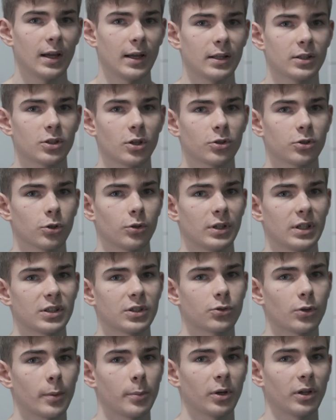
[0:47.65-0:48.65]
It's also
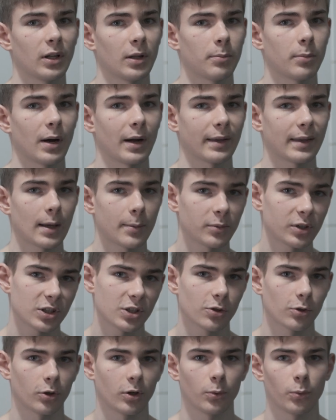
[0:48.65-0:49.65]
distributed by
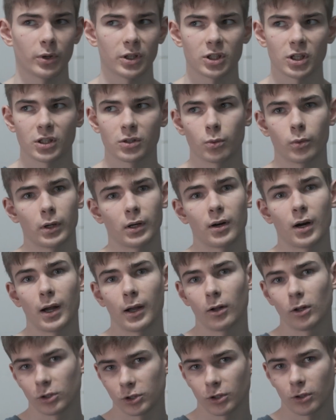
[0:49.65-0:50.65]
Kamerastore, which is where
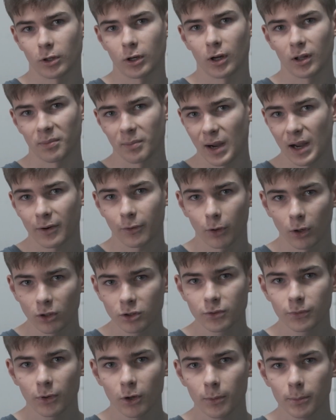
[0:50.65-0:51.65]
I also got my
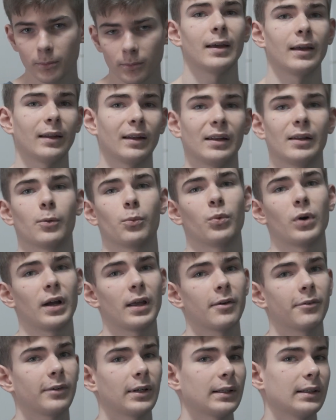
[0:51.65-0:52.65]
rolls from. And
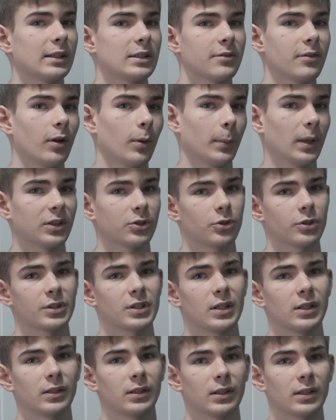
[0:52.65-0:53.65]
why I find this film
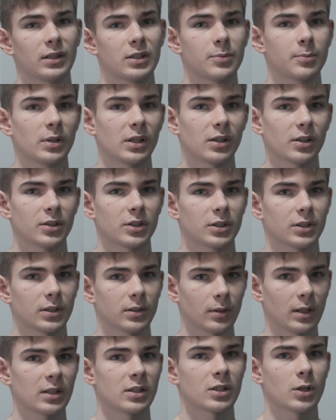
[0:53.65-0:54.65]
interesting, it's
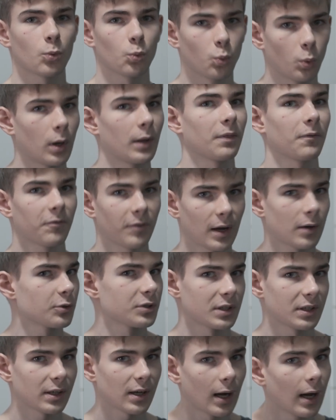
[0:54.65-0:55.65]
because it's a
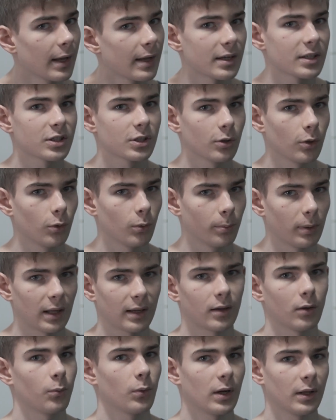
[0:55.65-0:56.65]
1000 ISO
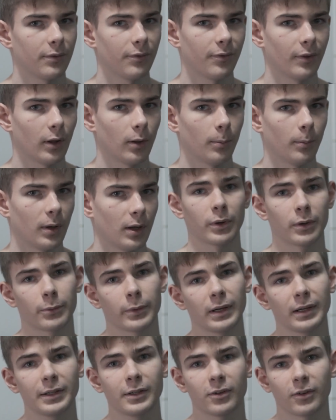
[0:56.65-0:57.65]
black and white film. We
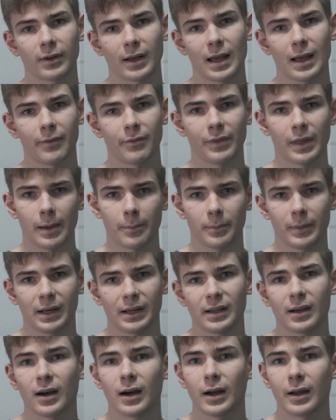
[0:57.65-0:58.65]
really don't have that
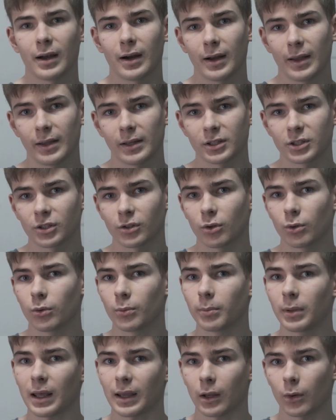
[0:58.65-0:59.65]
many high
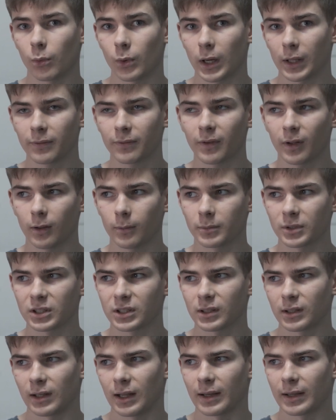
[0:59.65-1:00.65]
ISO black and white
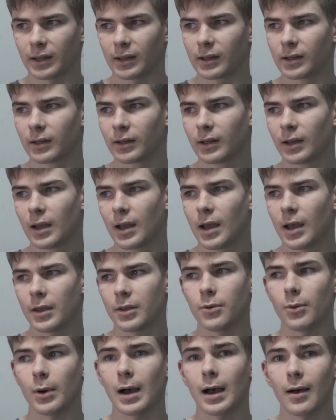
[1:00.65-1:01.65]
films, like
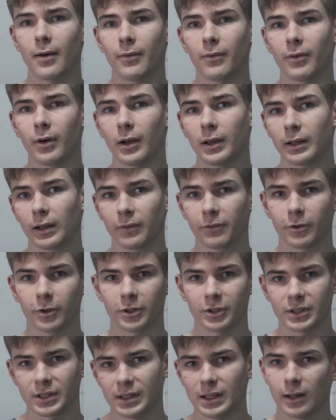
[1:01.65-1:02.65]
you have
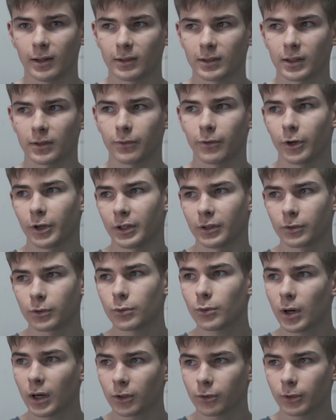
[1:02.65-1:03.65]
Ilford's Delta
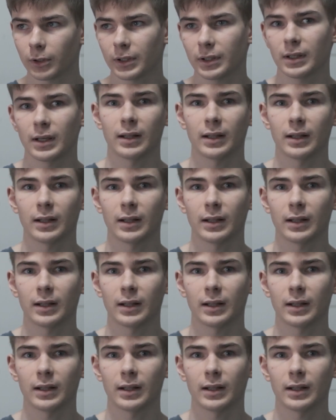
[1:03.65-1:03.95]
3200